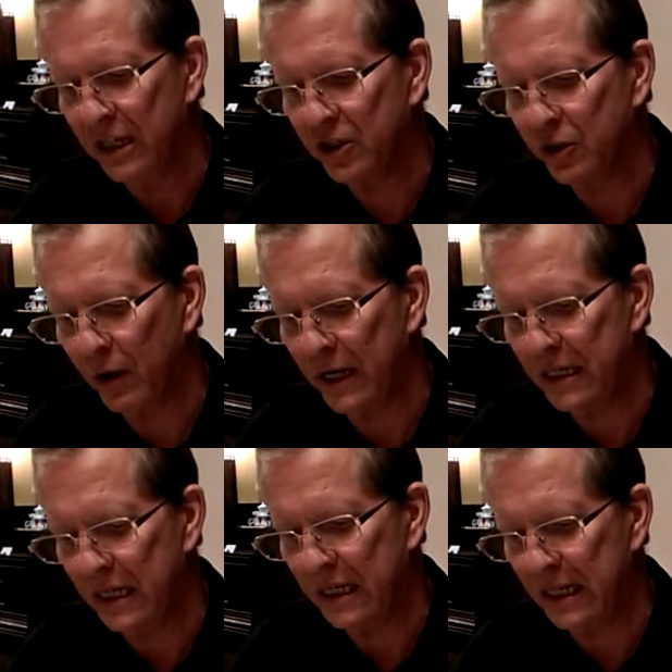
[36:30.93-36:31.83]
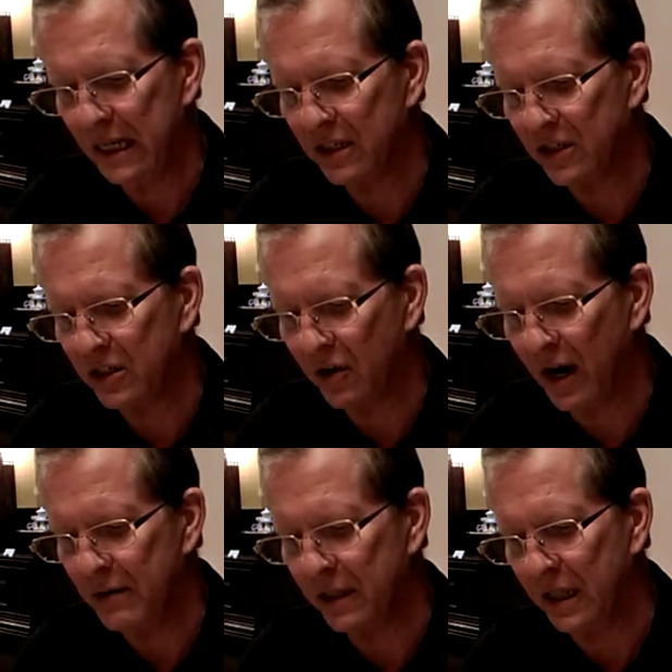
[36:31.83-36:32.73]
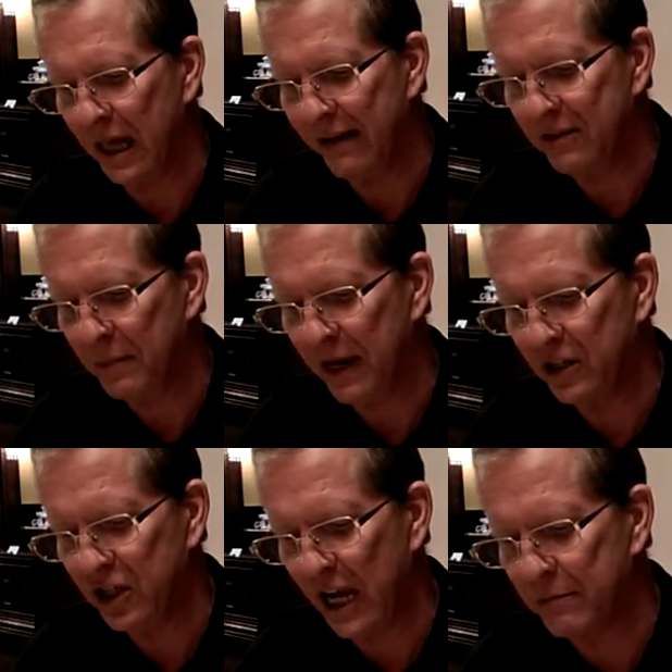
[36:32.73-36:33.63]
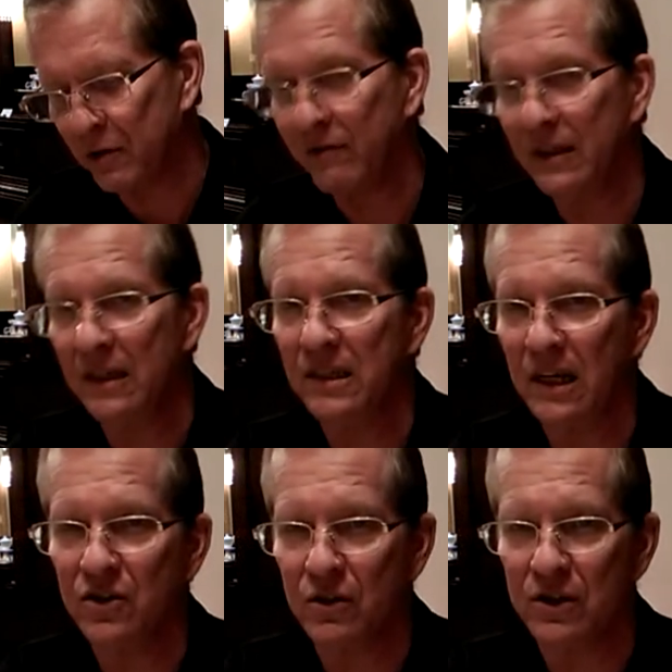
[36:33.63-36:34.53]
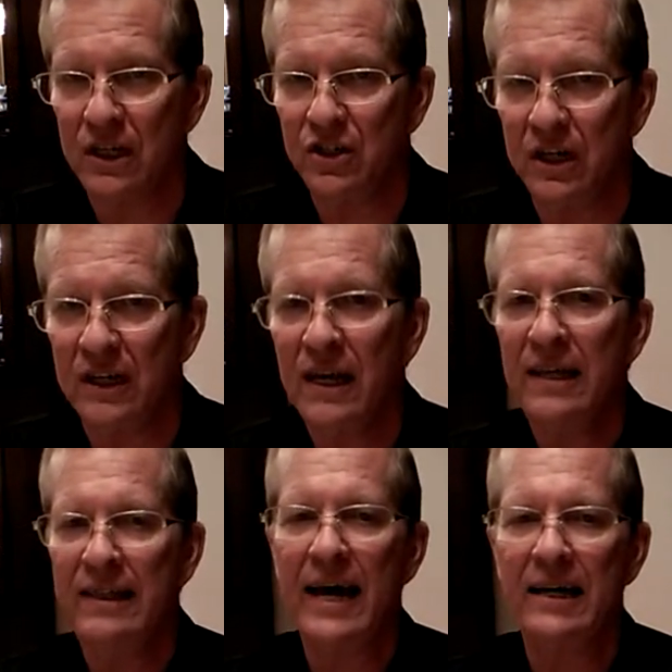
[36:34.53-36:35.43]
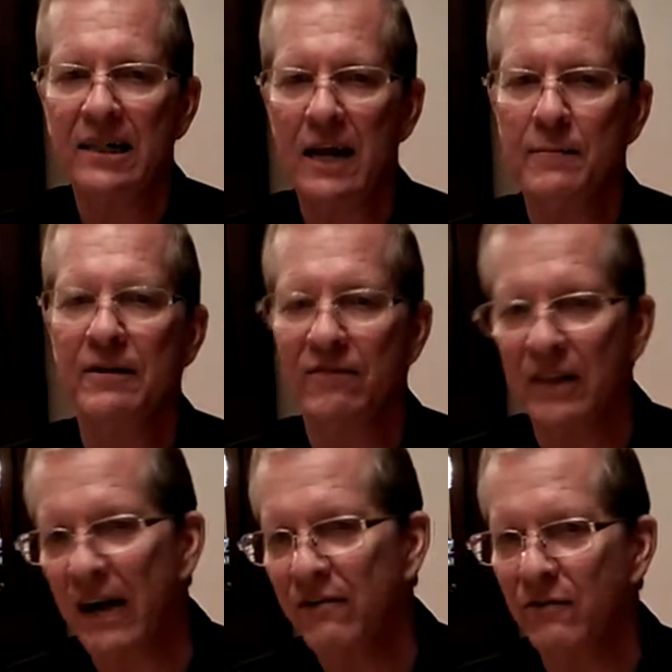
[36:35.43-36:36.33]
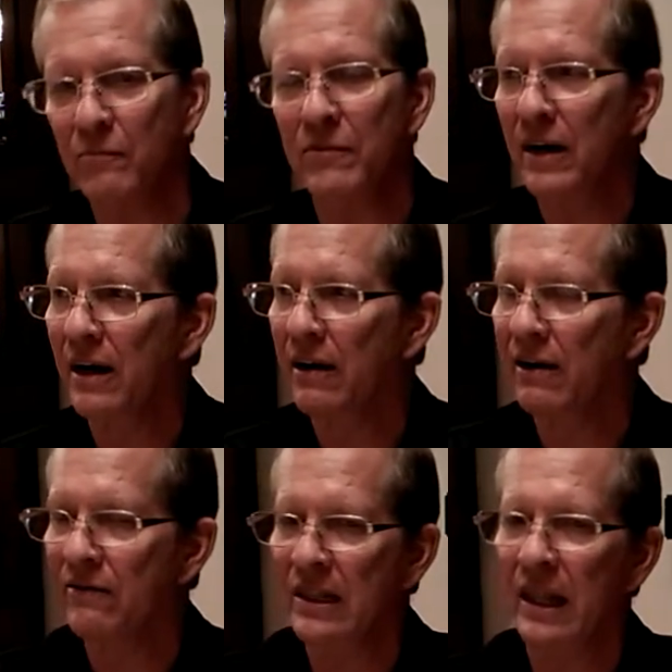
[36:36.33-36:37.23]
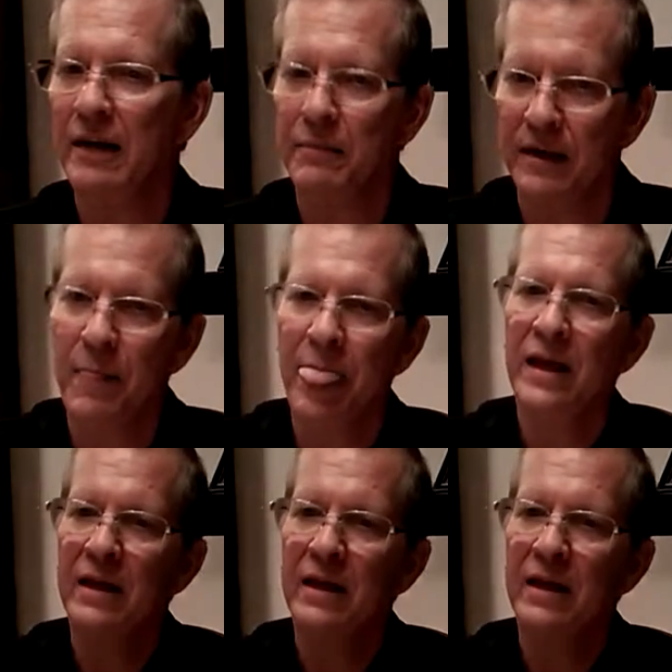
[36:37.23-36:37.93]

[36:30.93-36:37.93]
His true identity as described in the lifespan chapter of the essential teaching, that attainment of life uh, of enlightenment